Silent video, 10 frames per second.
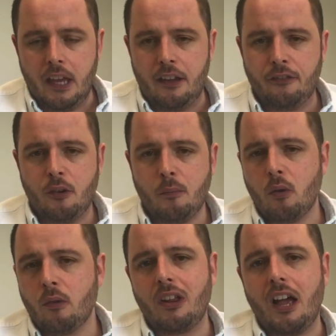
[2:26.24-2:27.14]
If you're
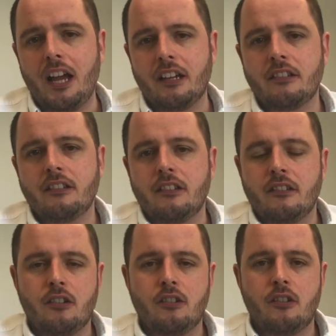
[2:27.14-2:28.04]
more relaxed,
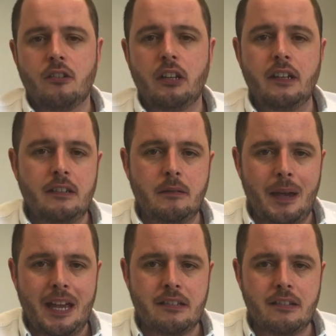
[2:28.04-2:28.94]
you're going to listen
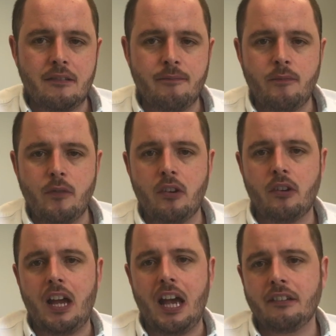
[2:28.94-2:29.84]
better, you're
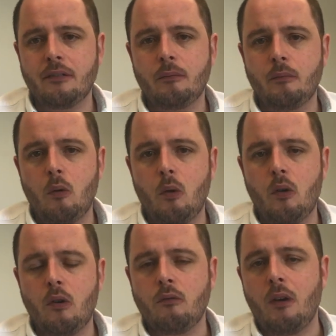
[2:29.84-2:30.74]
going to ask
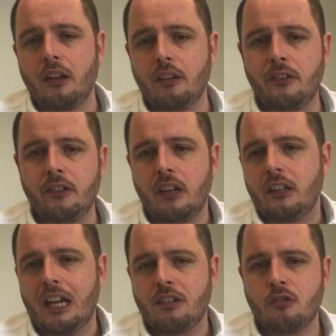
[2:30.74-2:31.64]
more relevant and
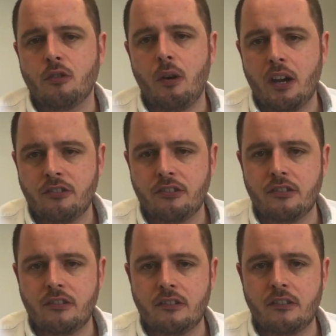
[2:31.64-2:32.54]
natural
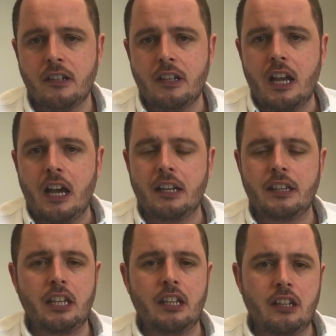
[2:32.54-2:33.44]
questions, and I
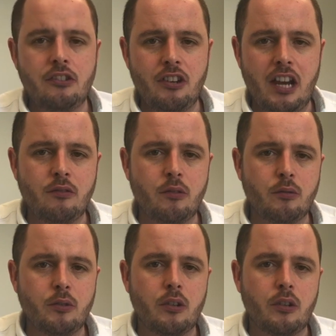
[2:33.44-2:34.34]
think in general
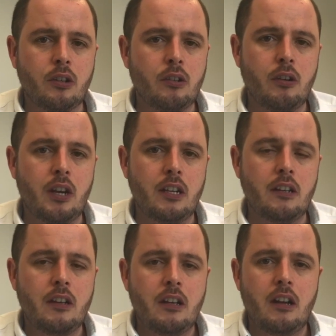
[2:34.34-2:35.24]
you're going to
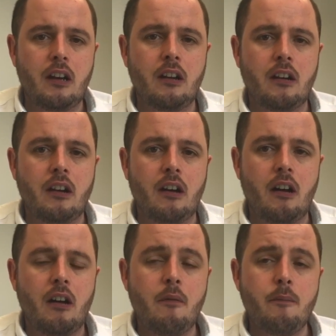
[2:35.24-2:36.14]
create
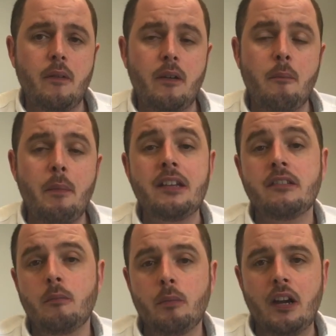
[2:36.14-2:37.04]
a
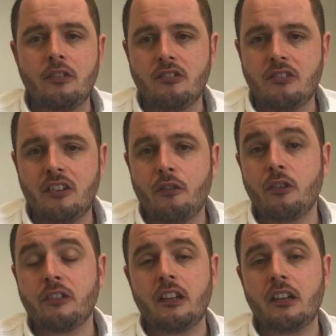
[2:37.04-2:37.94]
better impression of yourself, or
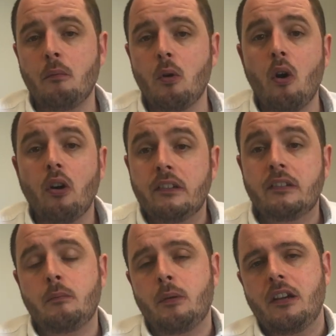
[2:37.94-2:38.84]
certainly a more
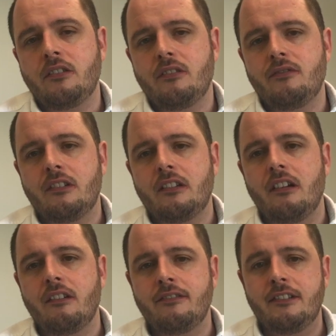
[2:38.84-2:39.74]
honest impression of
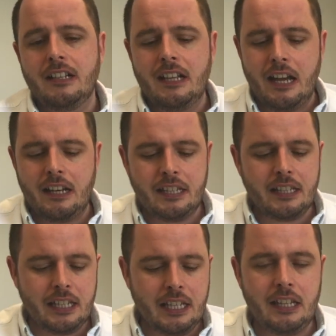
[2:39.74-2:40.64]
yourself. And I
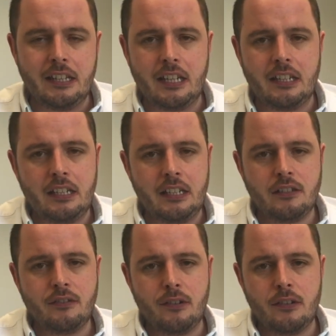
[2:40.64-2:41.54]
think the key thing in an
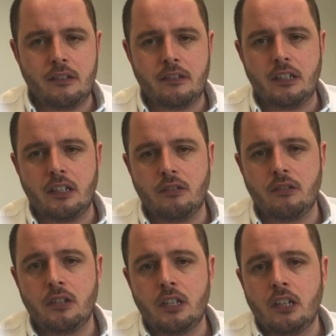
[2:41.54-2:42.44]
interview is that
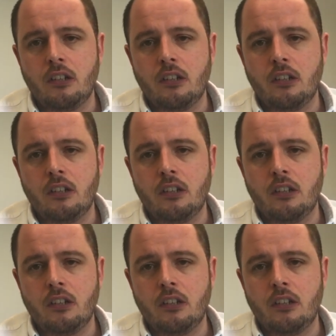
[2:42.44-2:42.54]
you